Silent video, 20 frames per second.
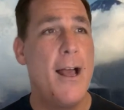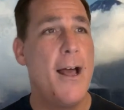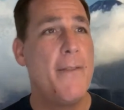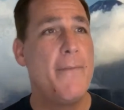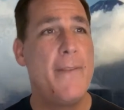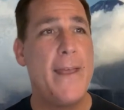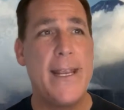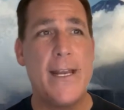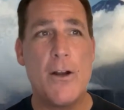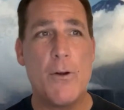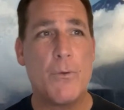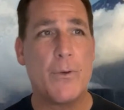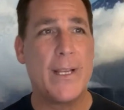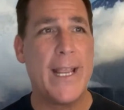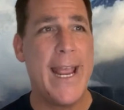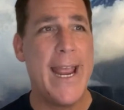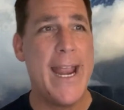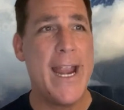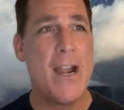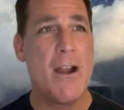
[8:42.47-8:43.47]
They don't
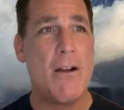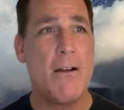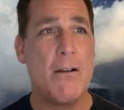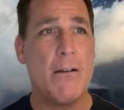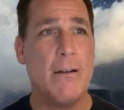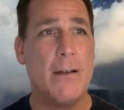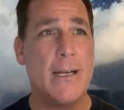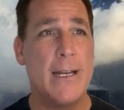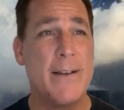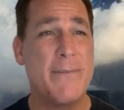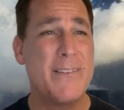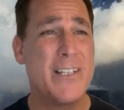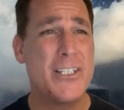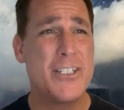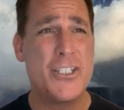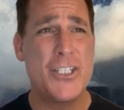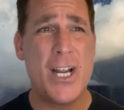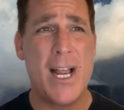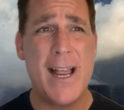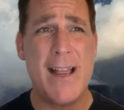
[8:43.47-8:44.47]
care if the
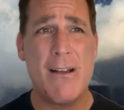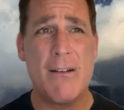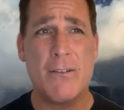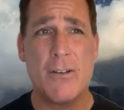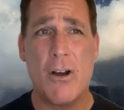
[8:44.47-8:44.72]
child